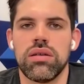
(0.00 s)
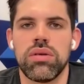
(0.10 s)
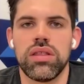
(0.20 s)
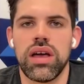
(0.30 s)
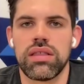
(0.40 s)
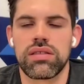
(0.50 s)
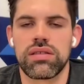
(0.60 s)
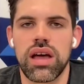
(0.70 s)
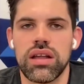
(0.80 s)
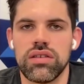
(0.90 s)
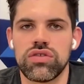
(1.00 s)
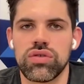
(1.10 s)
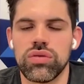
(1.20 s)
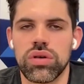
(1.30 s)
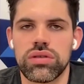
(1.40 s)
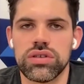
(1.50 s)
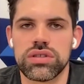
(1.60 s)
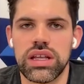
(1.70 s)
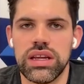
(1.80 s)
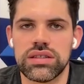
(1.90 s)
And that's kind of true with just
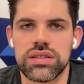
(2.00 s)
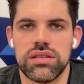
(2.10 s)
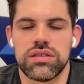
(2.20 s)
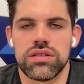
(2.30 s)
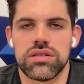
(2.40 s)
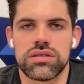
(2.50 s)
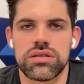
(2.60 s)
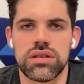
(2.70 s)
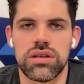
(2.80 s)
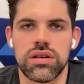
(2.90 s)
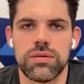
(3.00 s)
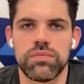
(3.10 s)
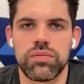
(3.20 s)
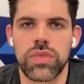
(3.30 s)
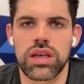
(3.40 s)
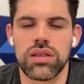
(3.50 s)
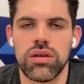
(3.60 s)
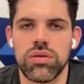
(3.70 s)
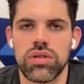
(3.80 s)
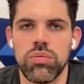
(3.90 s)
any sensors.
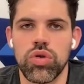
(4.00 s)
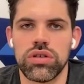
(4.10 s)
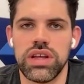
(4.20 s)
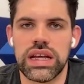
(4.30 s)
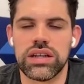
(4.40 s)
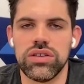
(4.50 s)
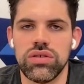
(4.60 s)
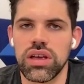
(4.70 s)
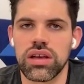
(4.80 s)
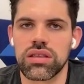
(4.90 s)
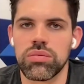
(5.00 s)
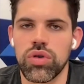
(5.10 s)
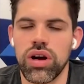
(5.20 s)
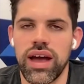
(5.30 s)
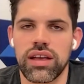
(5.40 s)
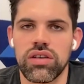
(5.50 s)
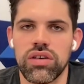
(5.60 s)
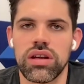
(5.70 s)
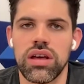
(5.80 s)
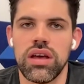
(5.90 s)
The more data you can get, the more
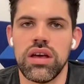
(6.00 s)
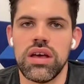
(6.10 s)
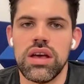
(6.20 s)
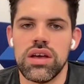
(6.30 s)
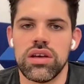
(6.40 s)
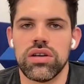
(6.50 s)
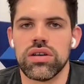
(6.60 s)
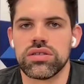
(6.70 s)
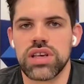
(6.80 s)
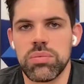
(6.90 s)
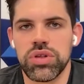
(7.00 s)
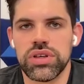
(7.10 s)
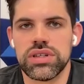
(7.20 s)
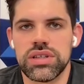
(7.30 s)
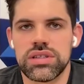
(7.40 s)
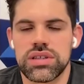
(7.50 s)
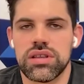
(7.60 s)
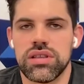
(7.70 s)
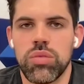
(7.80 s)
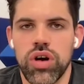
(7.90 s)
accurate your sample is,
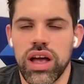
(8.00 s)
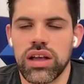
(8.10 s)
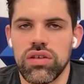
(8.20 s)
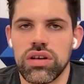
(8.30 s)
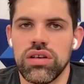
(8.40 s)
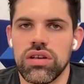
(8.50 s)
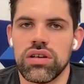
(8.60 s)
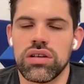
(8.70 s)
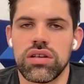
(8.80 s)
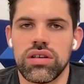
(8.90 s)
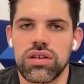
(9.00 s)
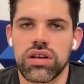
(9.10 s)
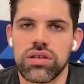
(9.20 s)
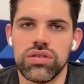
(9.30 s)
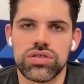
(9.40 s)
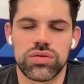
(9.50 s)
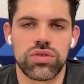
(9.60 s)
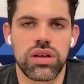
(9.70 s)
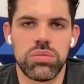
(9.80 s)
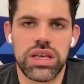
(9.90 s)
and the more accurate your conclusion
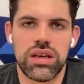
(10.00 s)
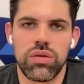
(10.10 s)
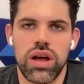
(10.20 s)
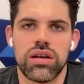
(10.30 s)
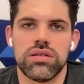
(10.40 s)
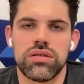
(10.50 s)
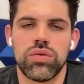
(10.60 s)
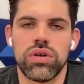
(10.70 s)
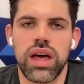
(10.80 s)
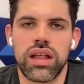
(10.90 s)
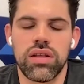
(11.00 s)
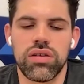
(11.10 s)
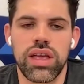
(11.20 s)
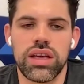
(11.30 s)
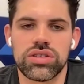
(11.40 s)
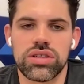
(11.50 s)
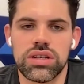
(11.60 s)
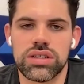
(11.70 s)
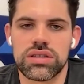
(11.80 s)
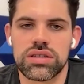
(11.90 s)
can be around where that location
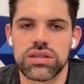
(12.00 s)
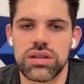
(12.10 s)
is.